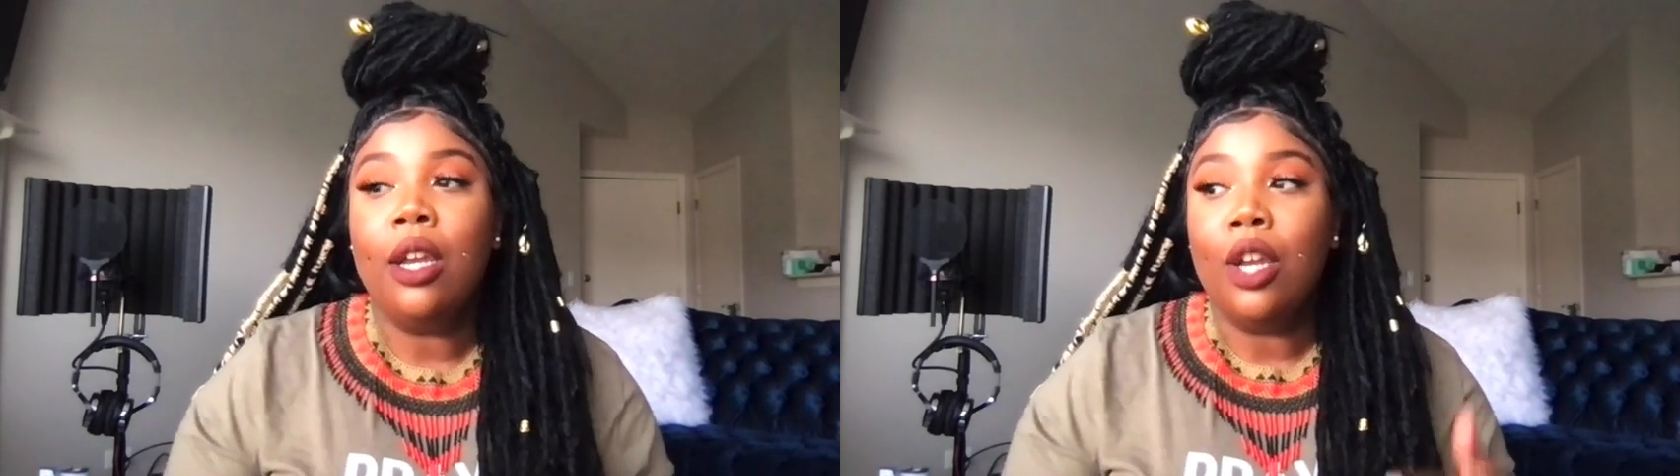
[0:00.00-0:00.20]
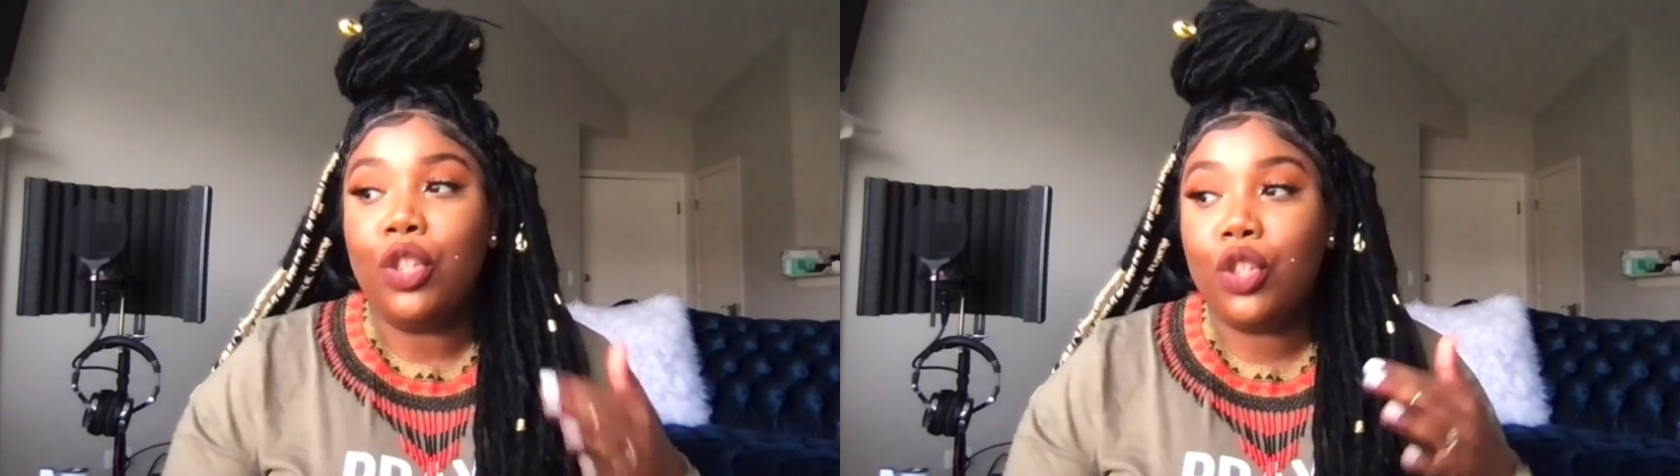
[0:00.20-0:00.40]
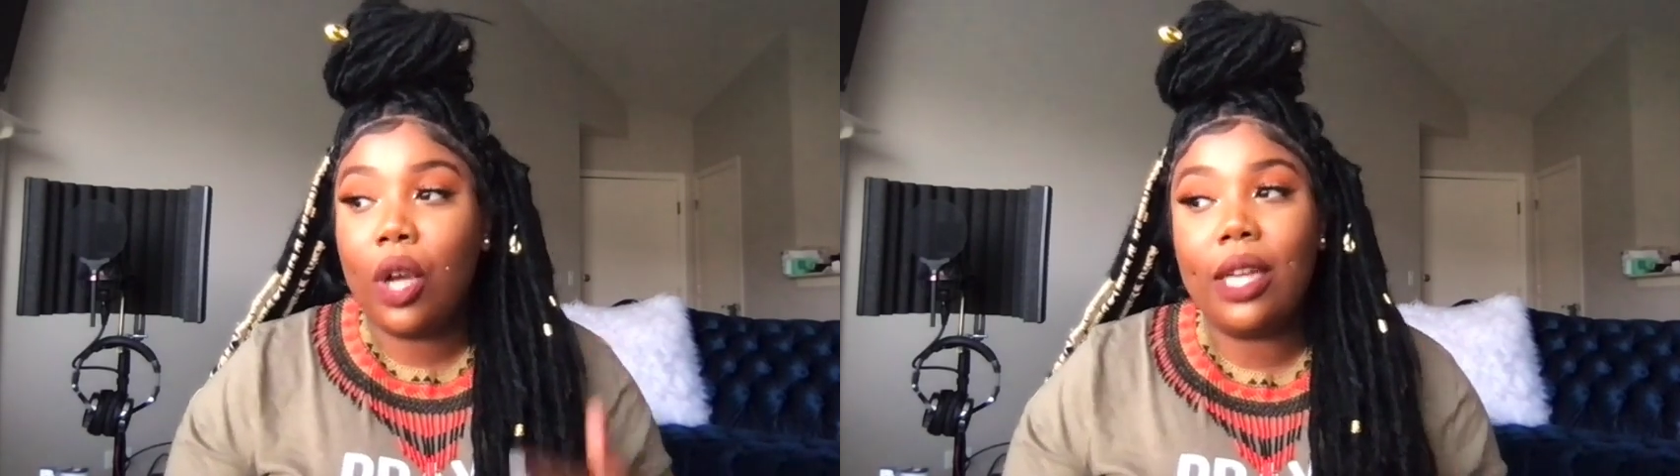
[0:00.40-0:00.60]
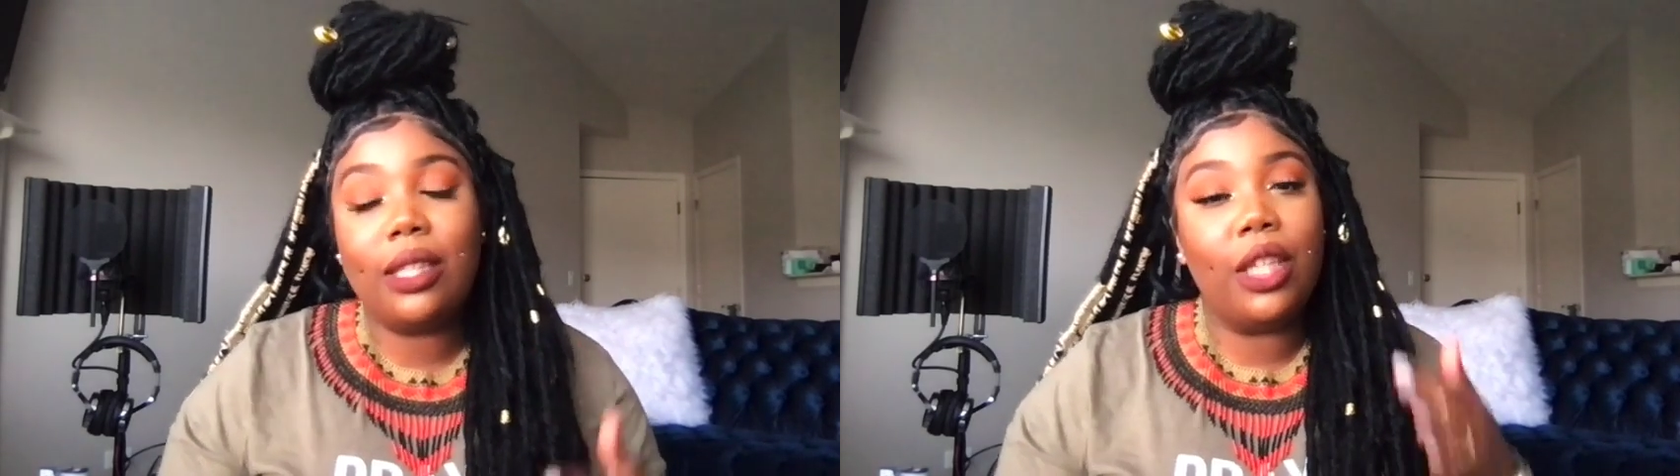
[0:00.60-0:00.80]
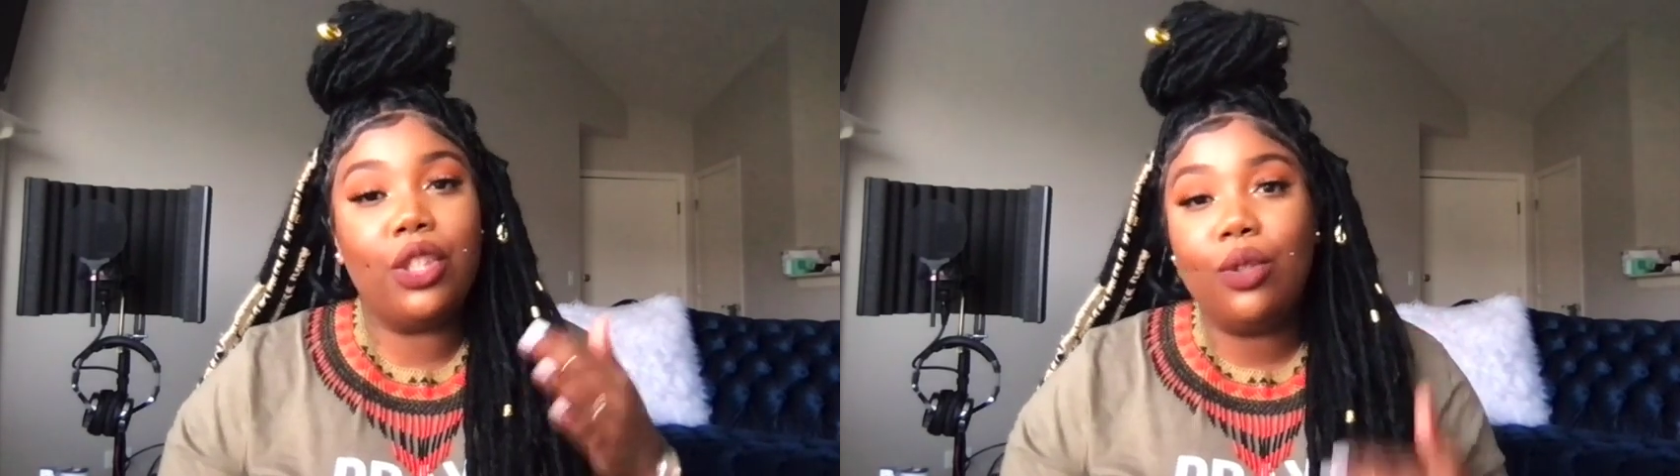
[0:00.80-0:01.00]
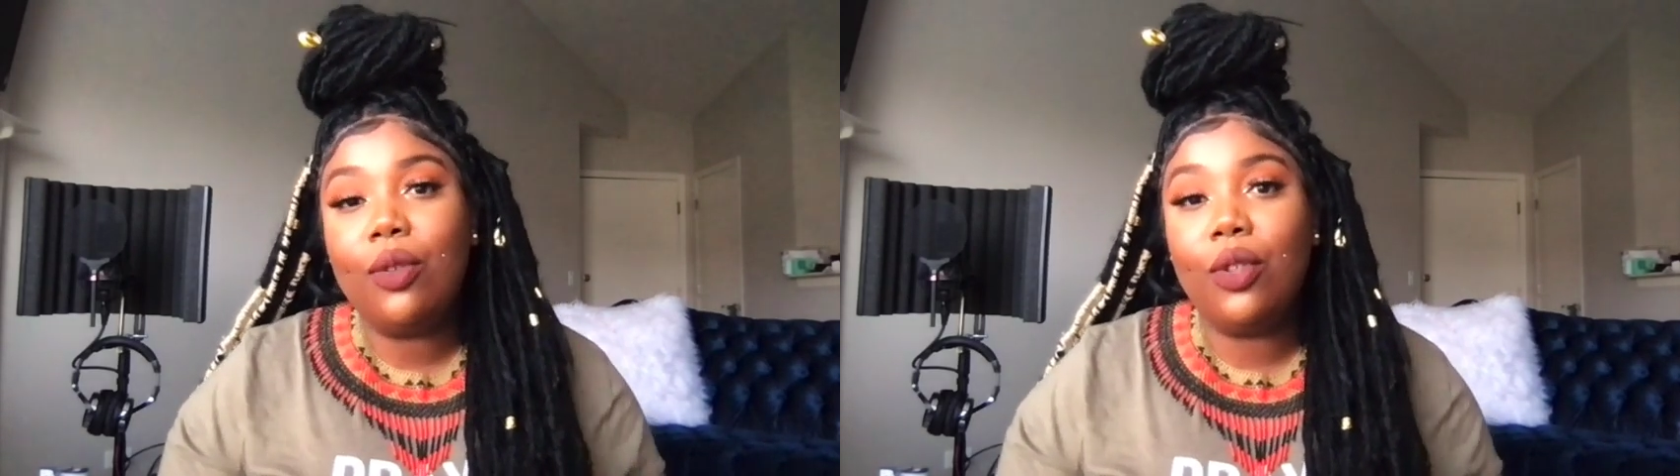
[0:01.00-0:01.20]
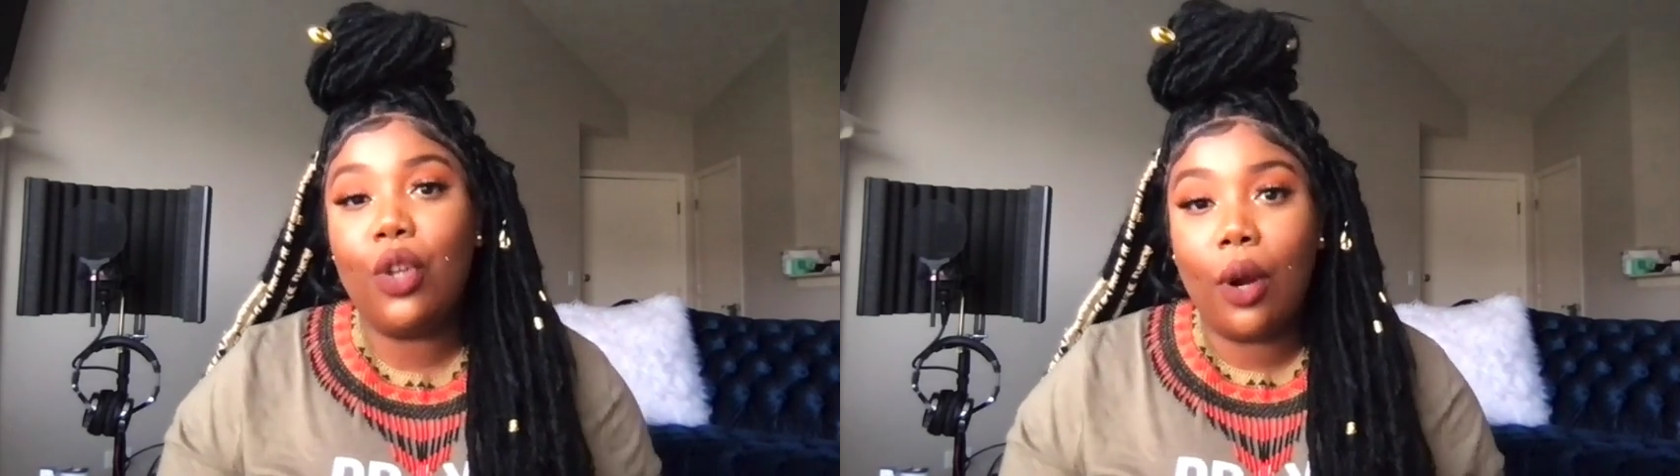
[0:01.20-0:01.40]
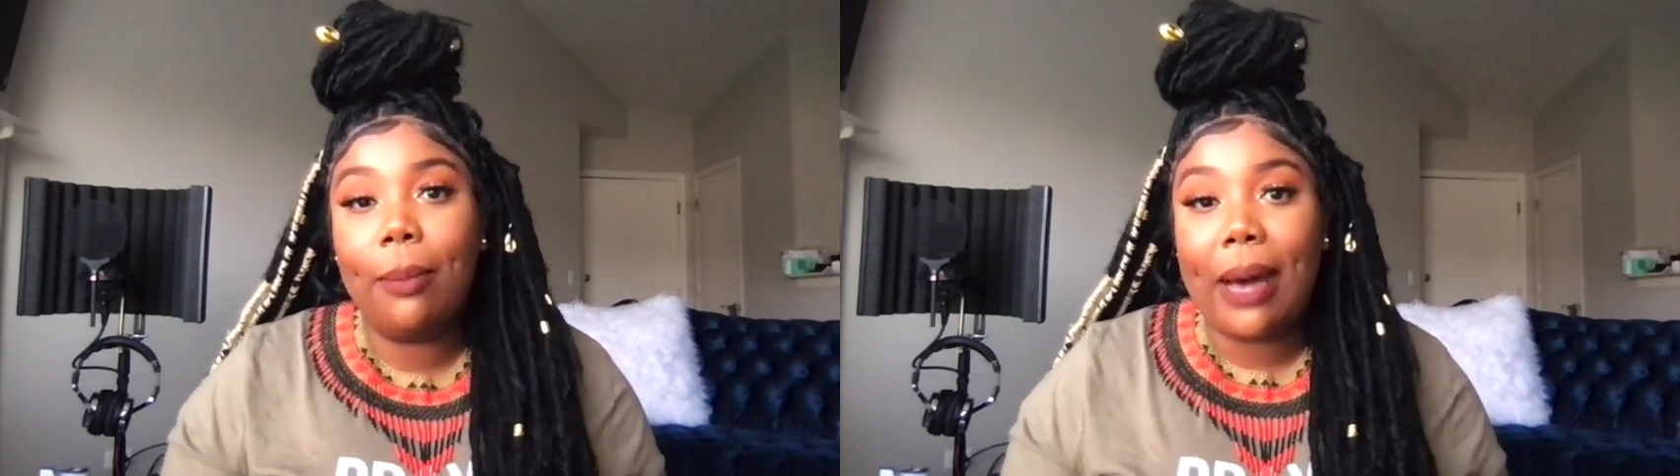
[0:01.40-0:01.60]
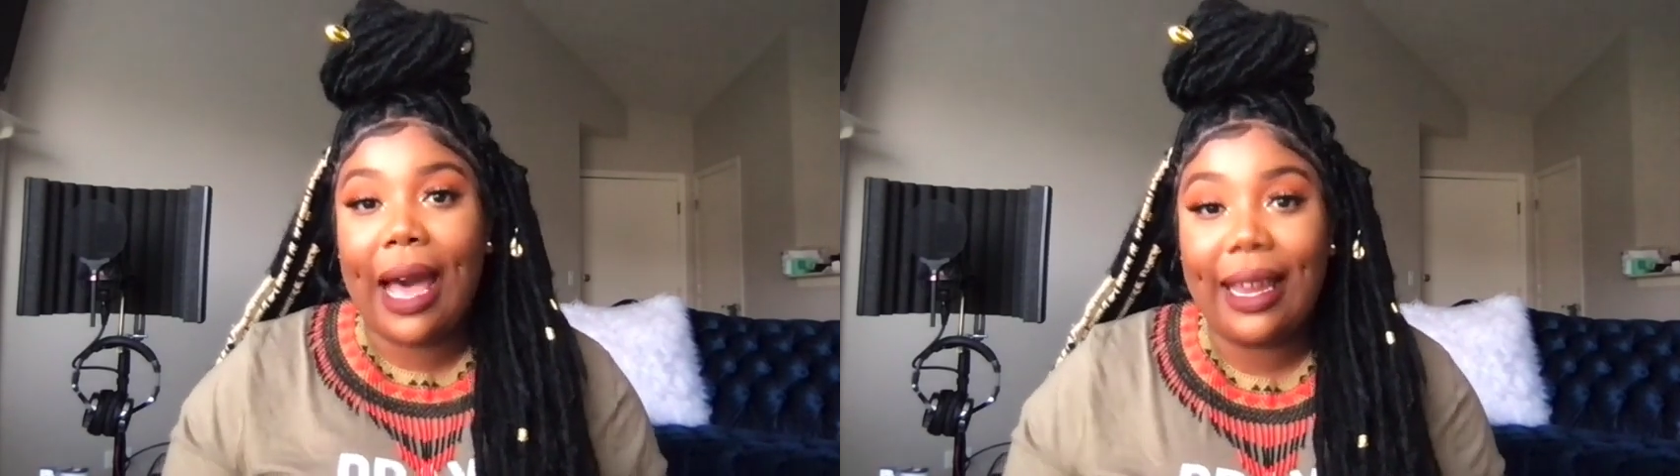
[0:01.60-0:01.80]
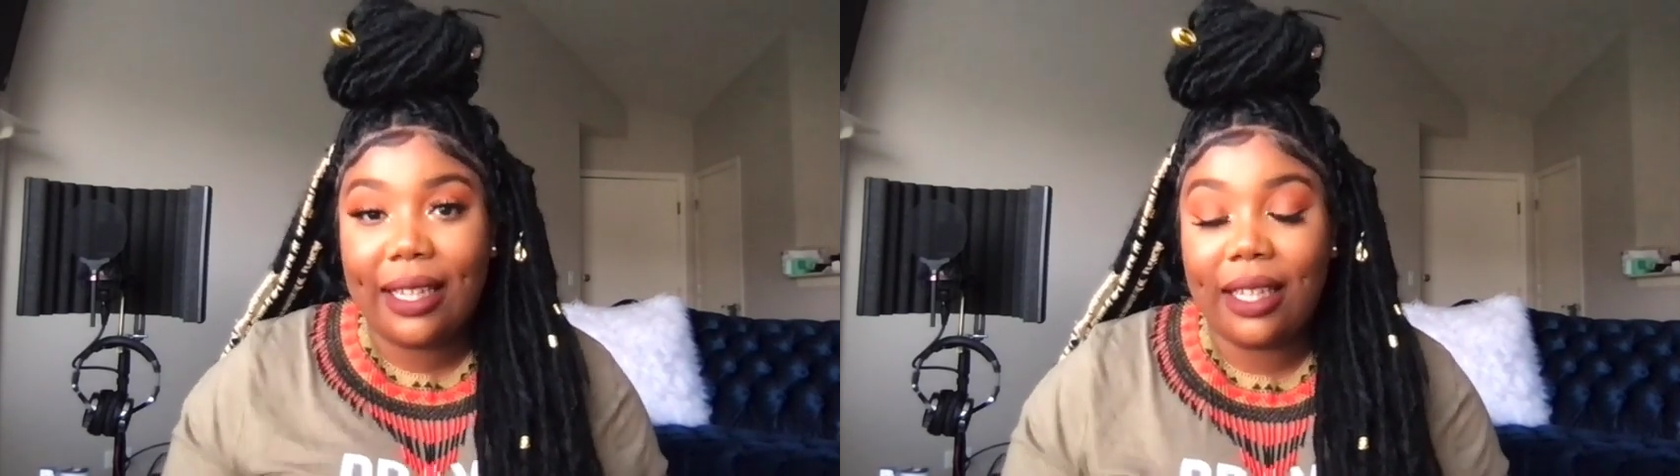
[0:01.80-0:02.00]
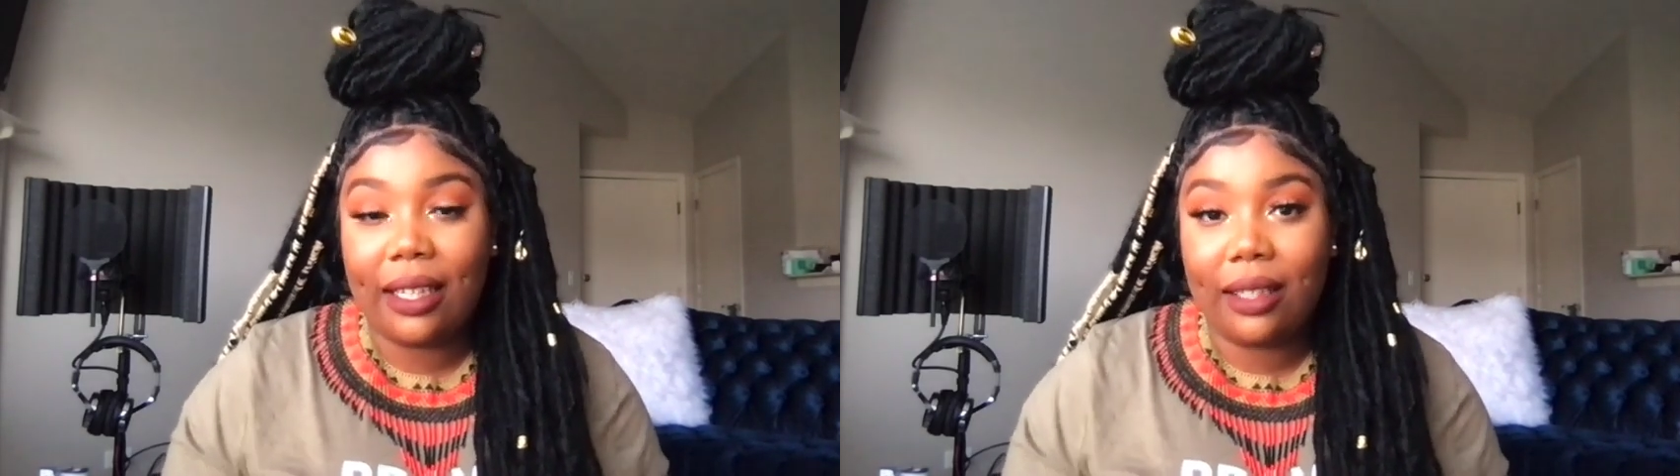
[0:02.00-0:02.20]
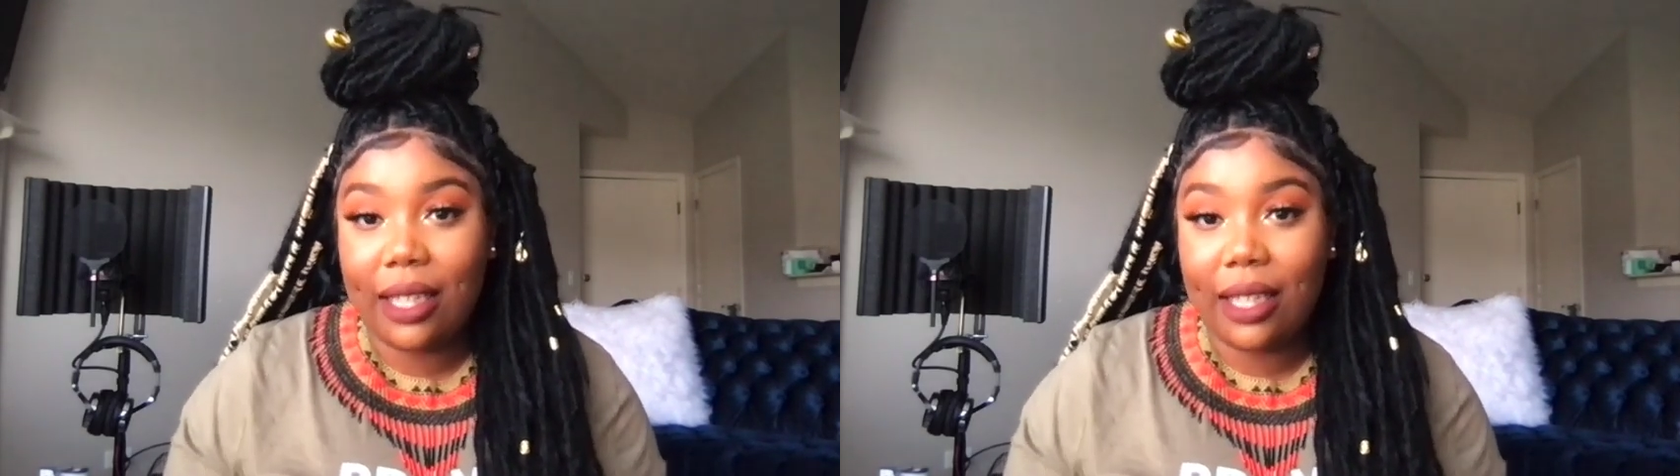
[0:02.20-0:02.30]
trust that your body